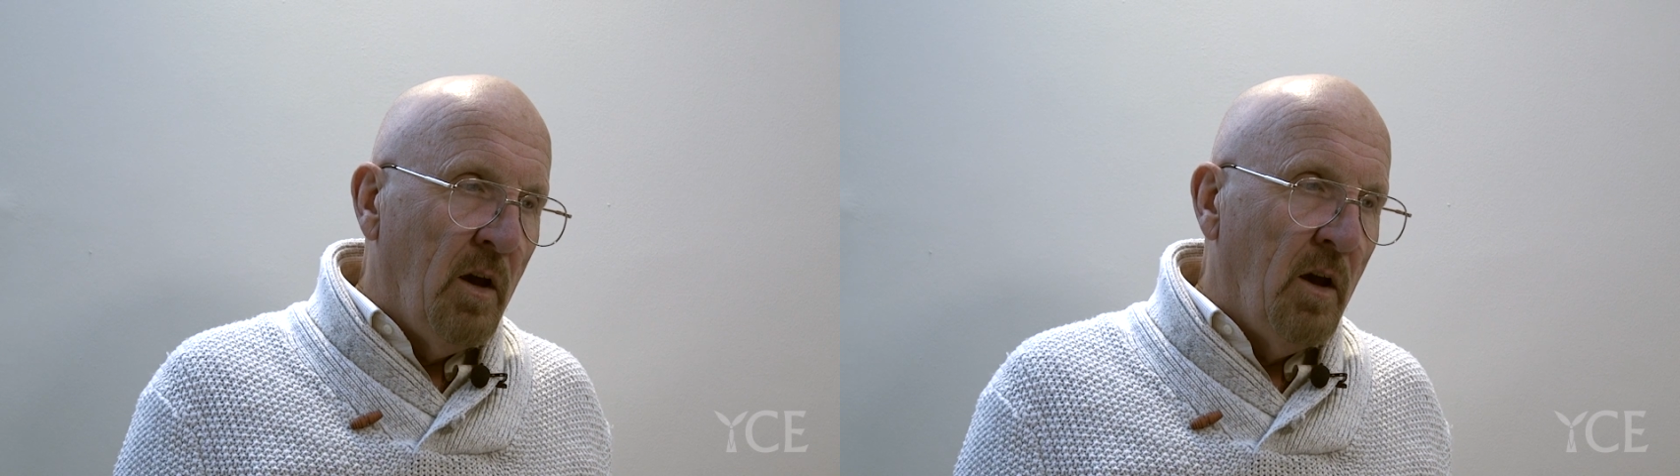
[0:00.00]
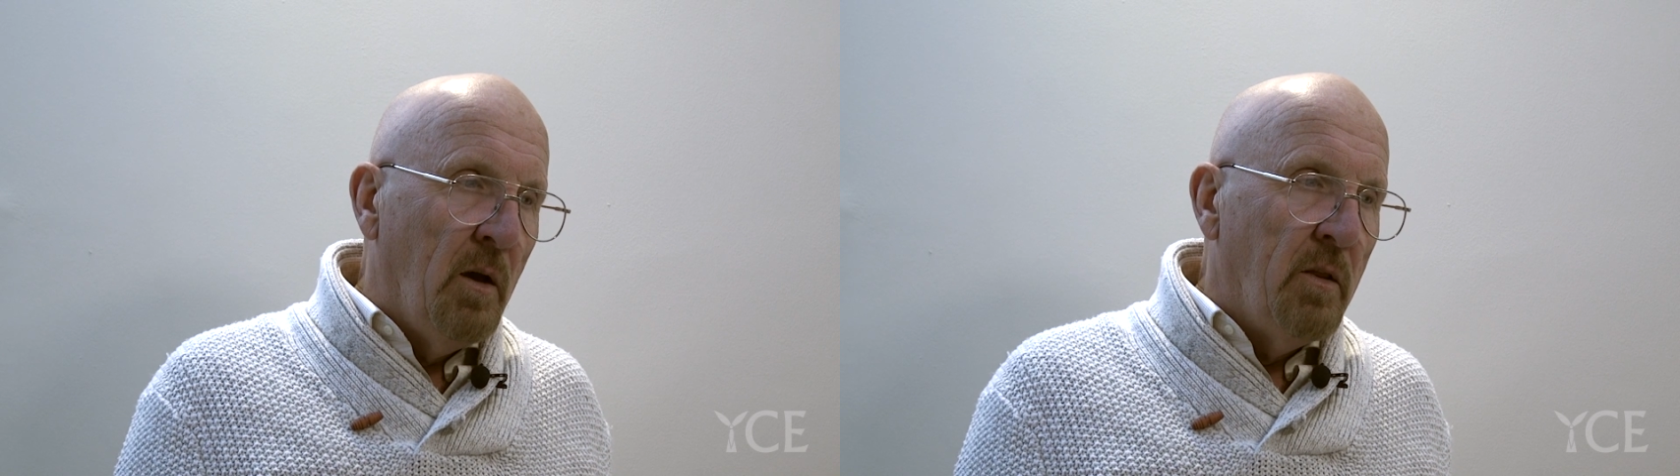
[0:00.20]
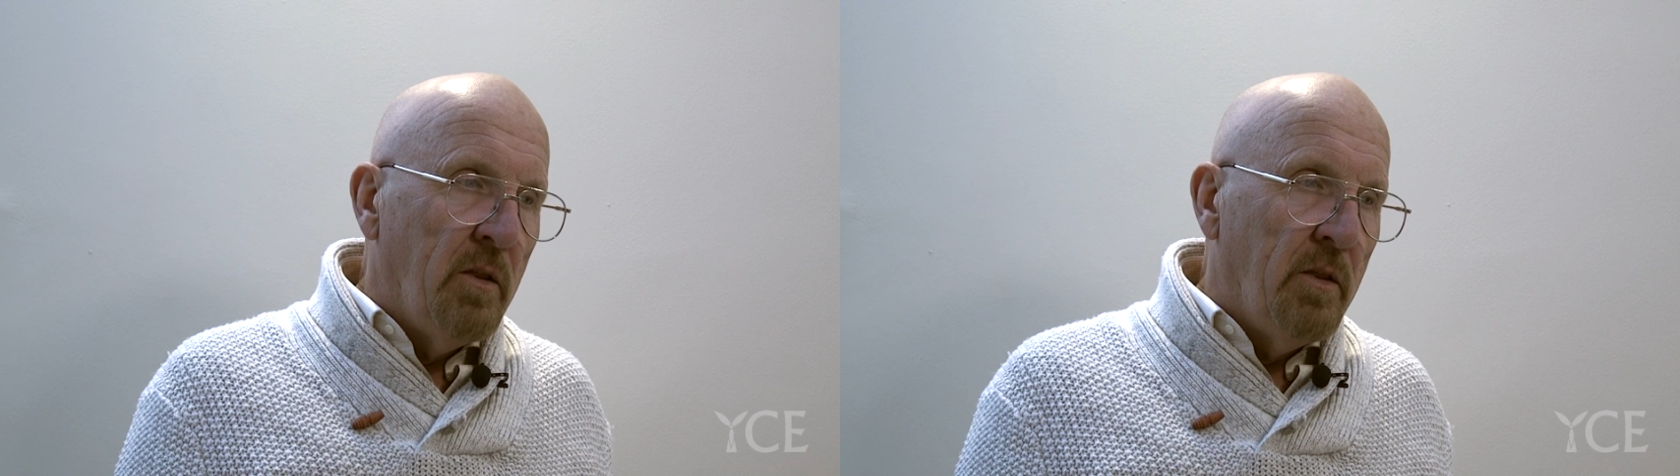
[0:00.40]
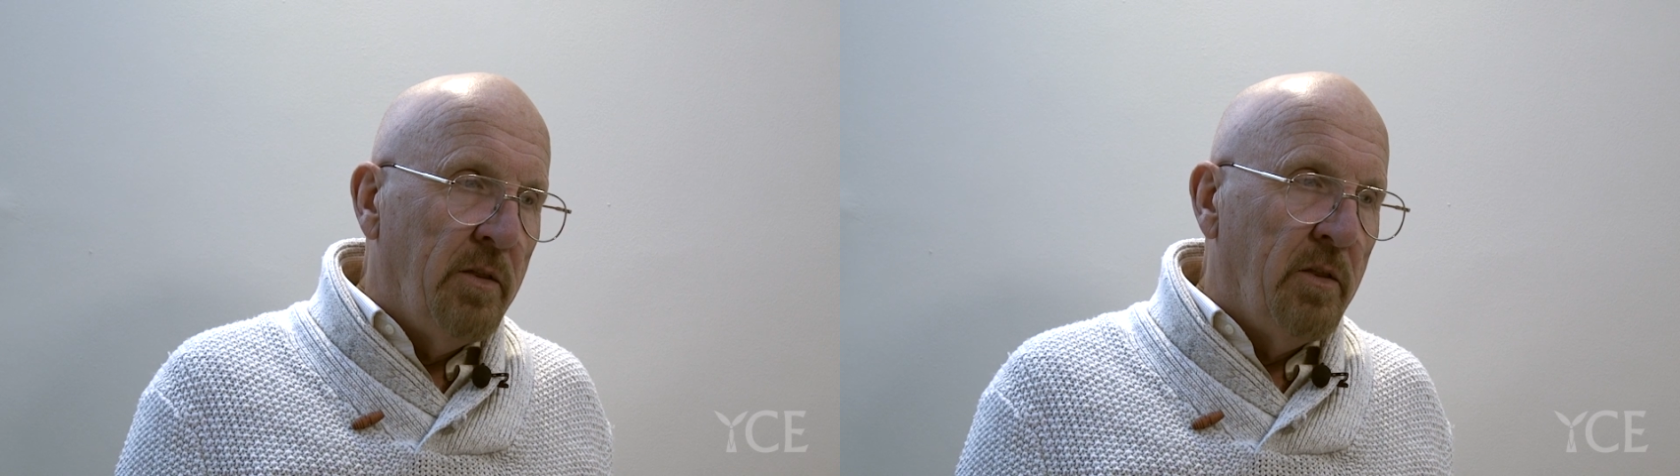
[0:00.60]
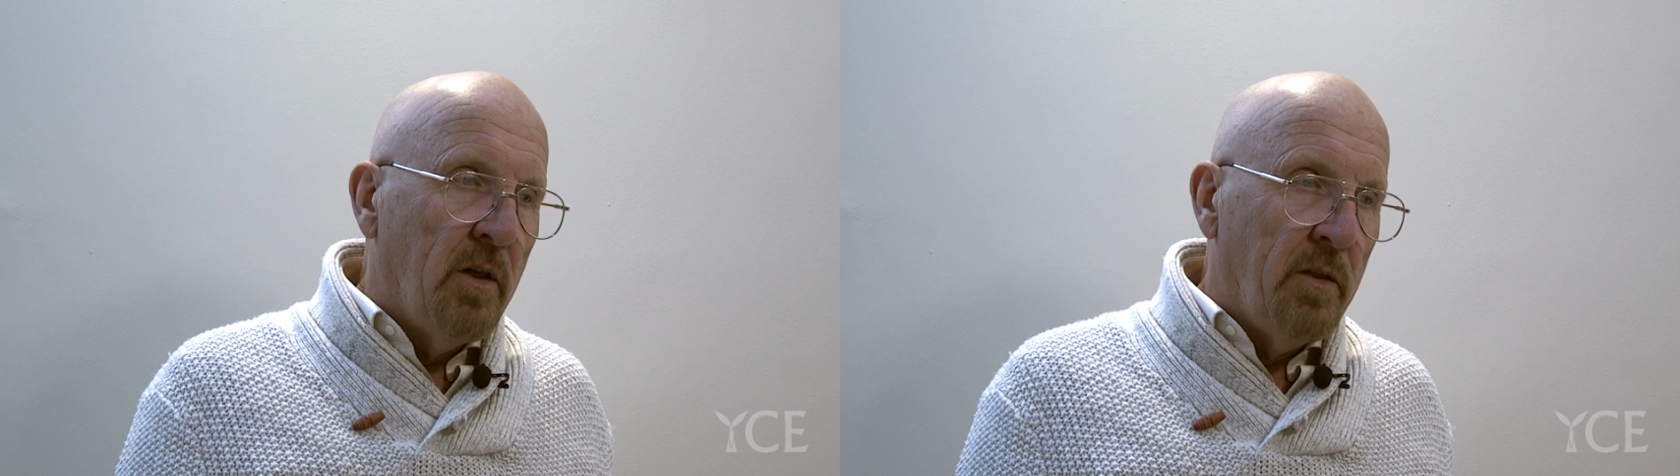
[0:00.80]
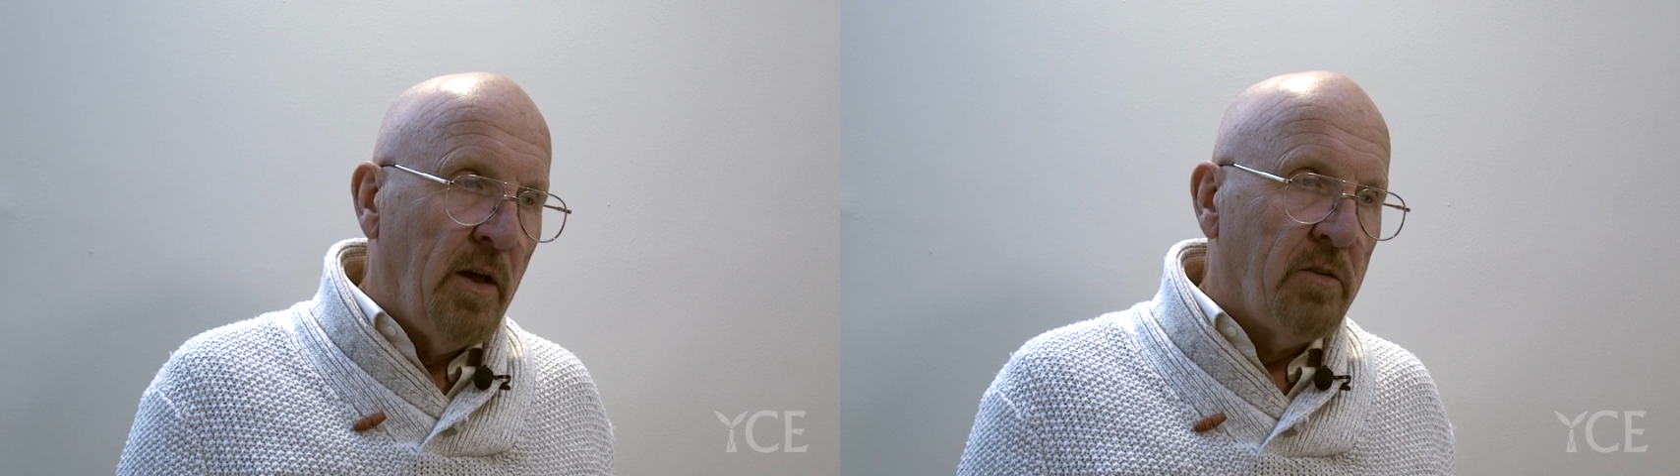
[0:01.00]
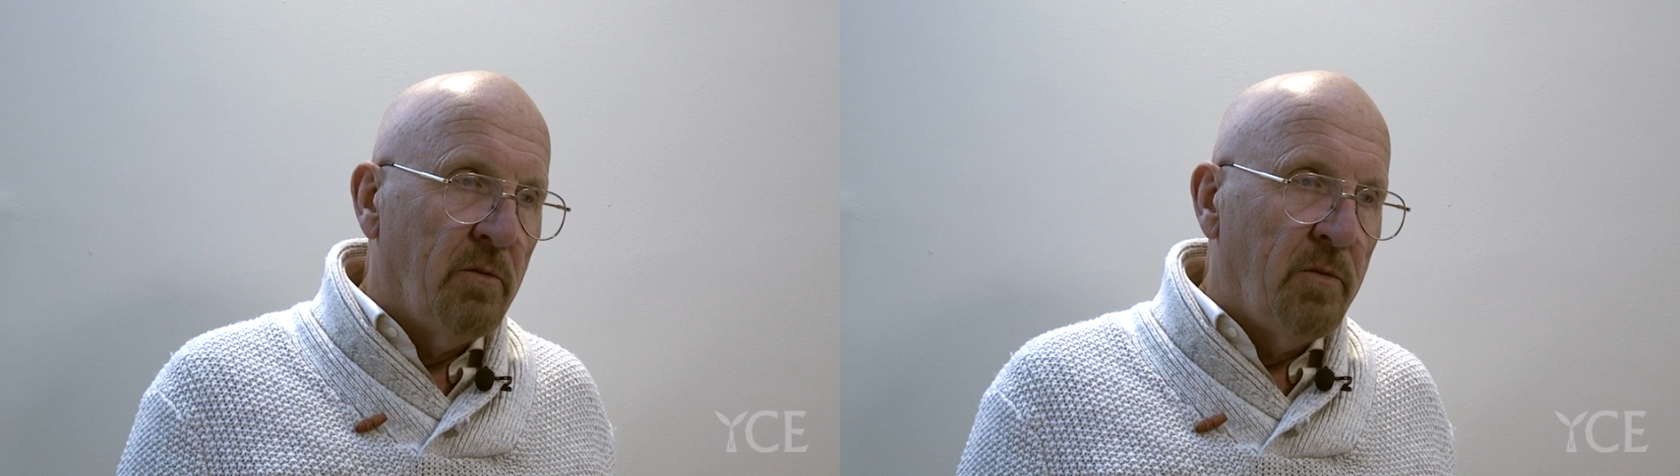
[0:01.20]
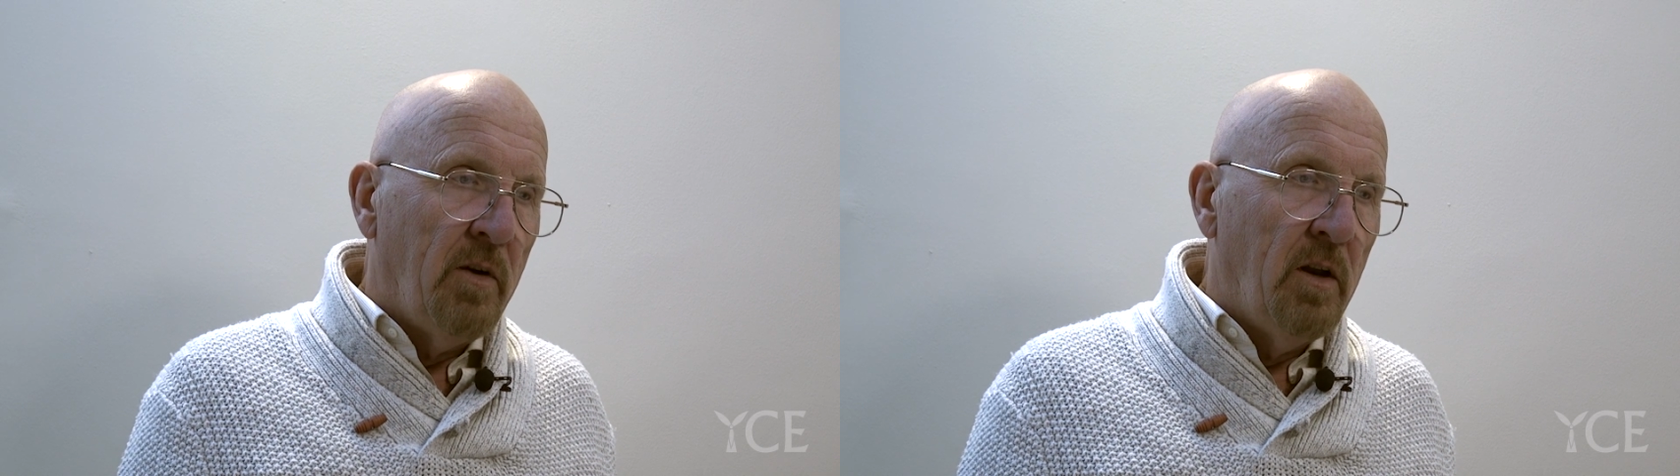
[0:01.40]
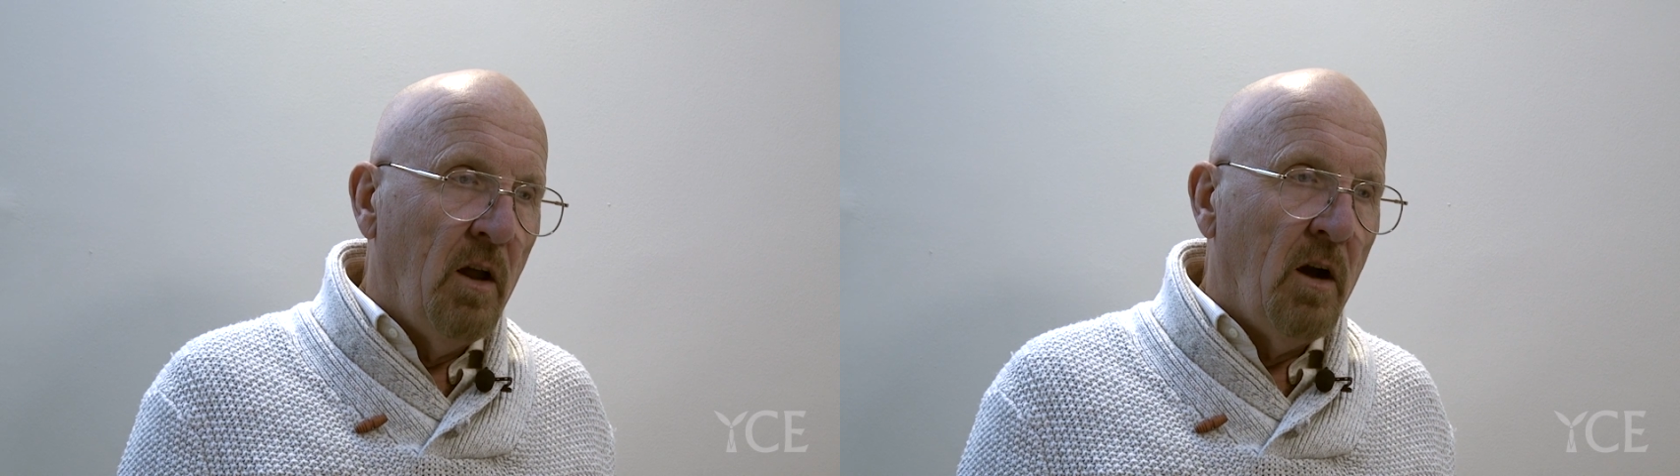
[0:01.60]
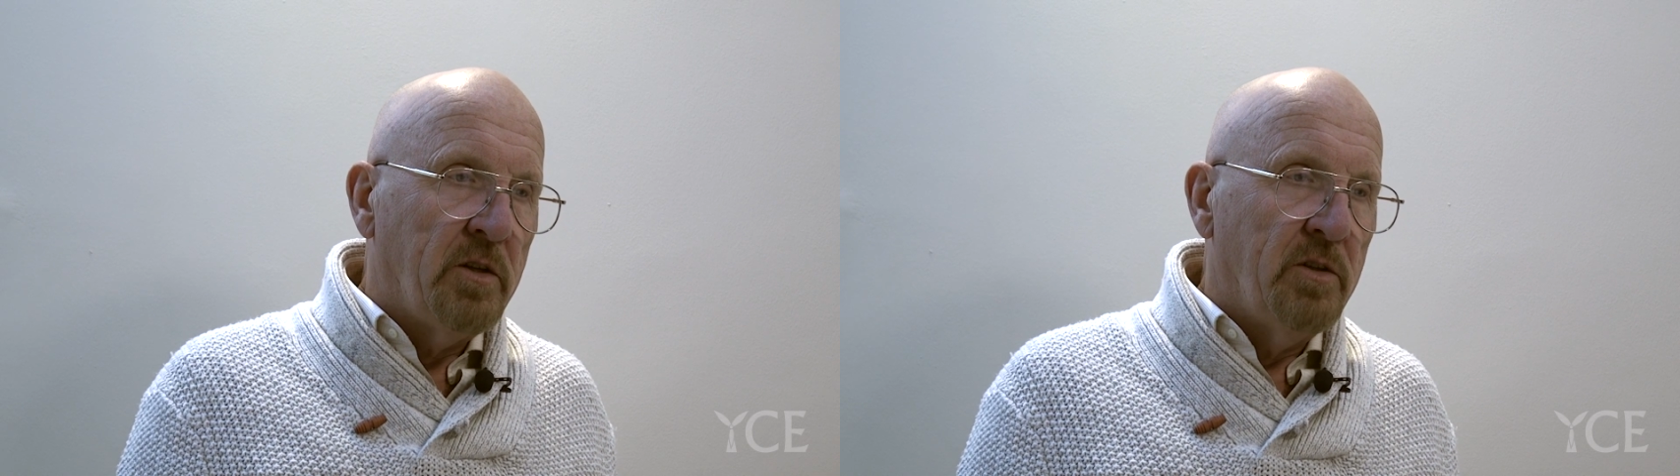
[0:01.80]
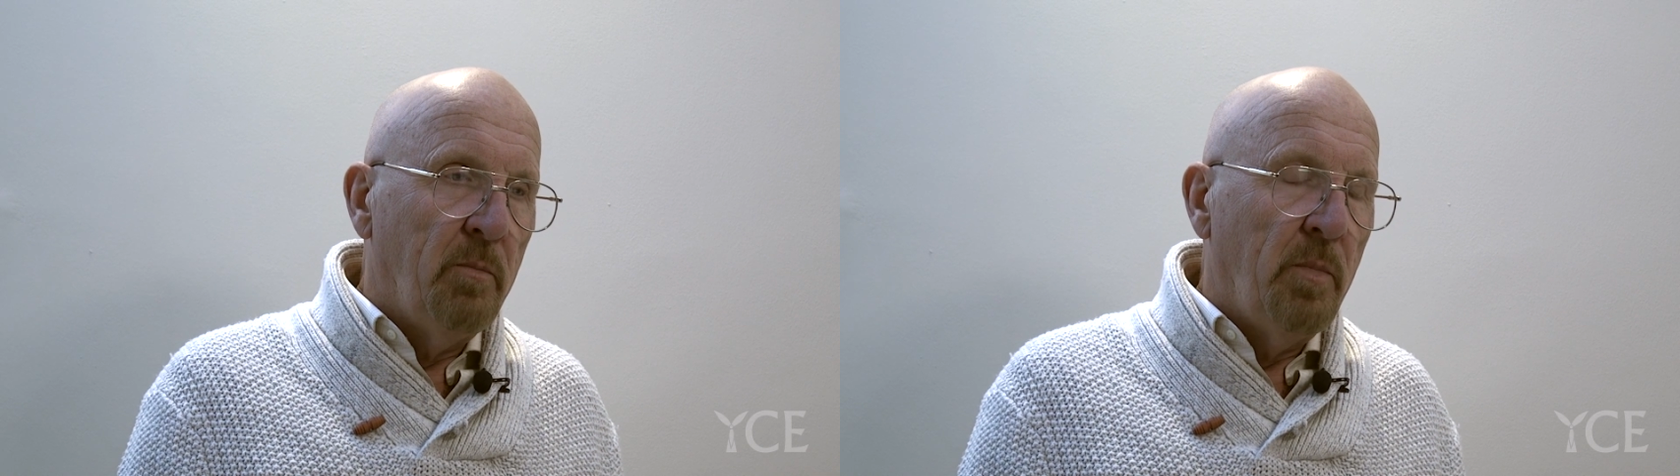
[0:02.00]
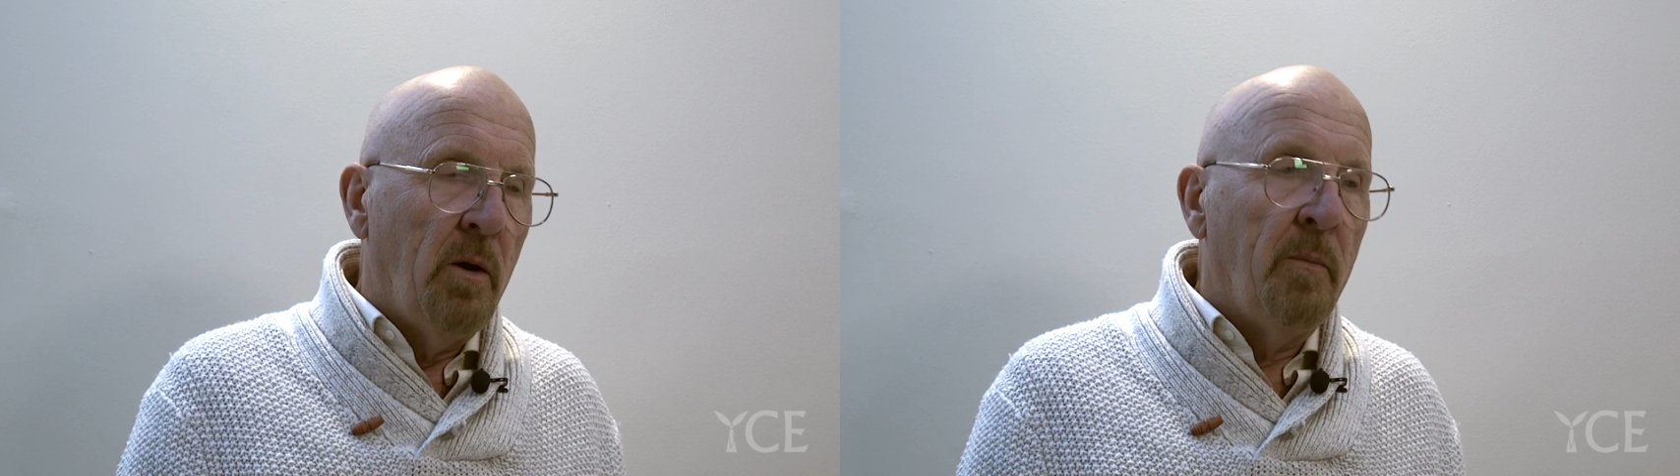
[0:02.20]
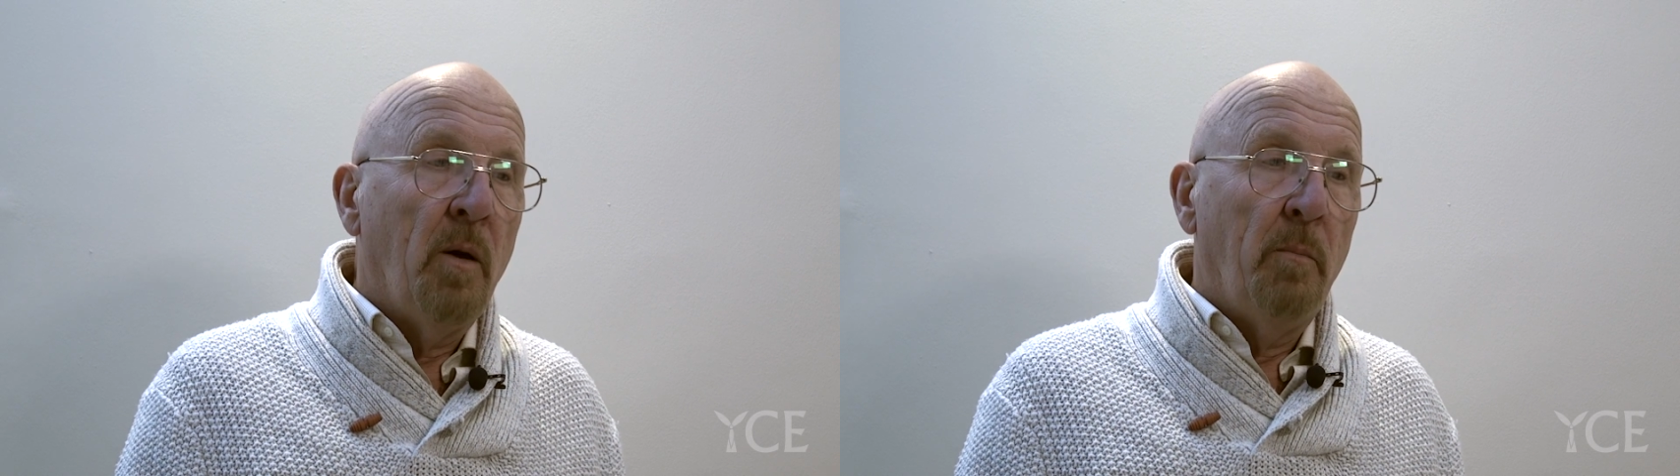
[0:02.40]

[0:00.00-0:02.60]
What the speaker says: That's a very large number,